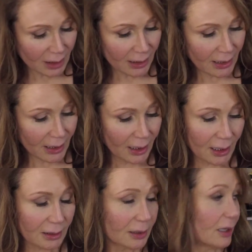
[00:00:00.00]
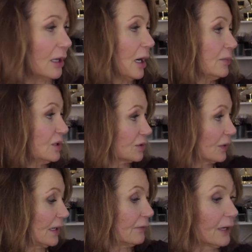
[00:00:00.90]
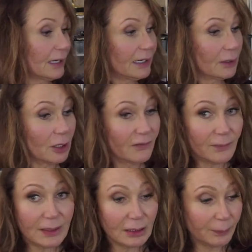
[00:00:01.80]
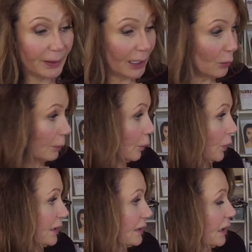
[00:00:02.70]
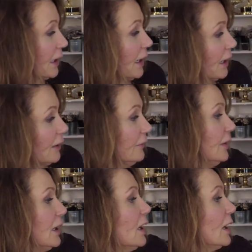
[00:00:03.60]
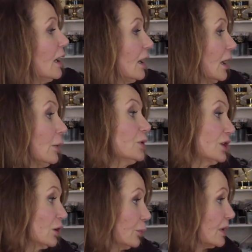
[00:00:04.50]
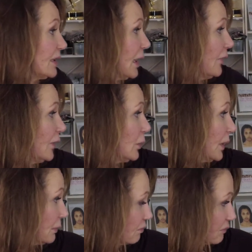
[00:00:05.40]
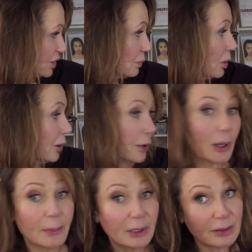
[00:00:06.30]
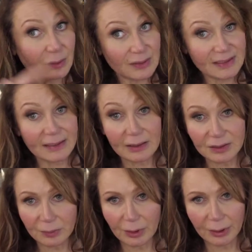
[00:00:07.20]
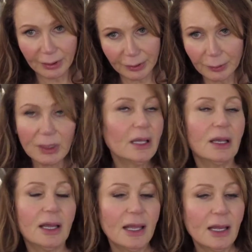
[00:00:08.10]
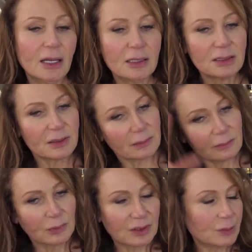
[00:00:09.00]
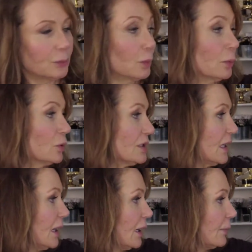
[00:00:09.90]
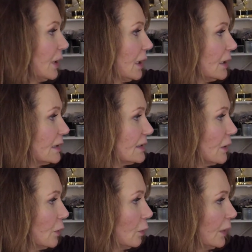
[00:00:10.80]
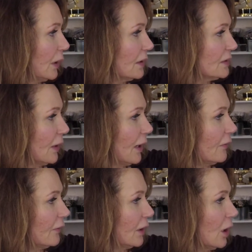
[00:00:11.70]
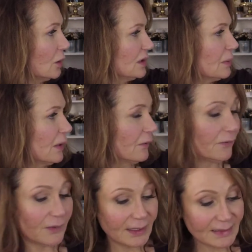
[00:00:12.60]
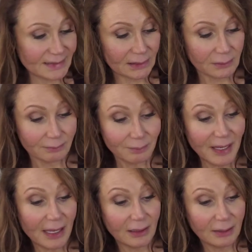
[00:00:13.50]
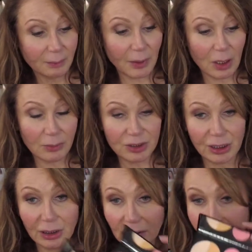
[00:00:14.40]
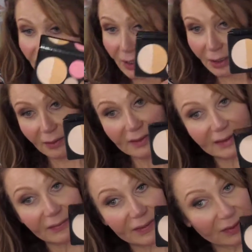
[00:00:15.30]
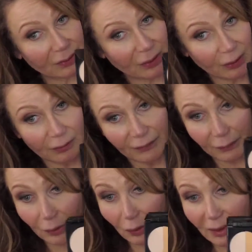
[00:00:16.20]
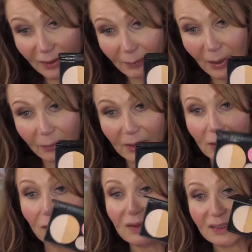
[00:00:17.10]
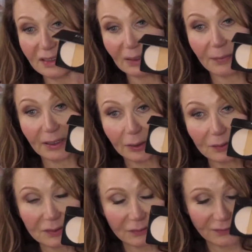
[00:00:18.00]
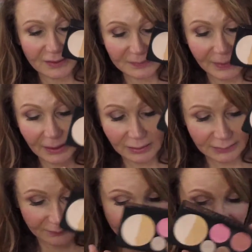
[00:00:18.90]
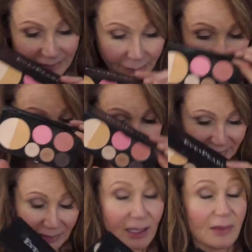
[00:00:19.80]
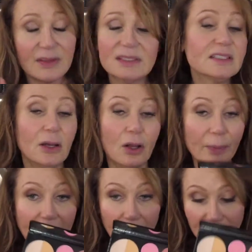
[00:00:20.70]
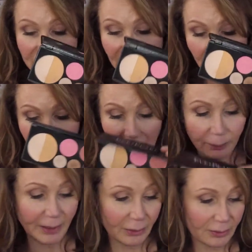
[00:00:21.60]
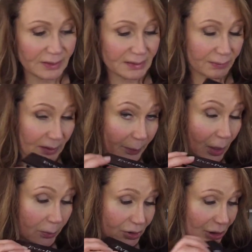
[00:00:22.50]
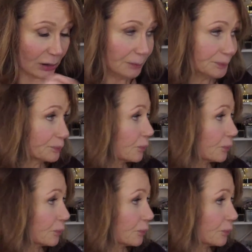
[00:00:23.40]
And then I'm just reading right here off my little PowerPoint that I have. I wish I could print it out for you, but tomorrow, I'm going to do this again tomorrow, and we'll do it one more time. So we also have Ultimate Face Palette Bombshell. This, as you know, if you know anything about me, you know this is like my go-to face palette. So this is the all powders, by the way, all powders, the Bombshell.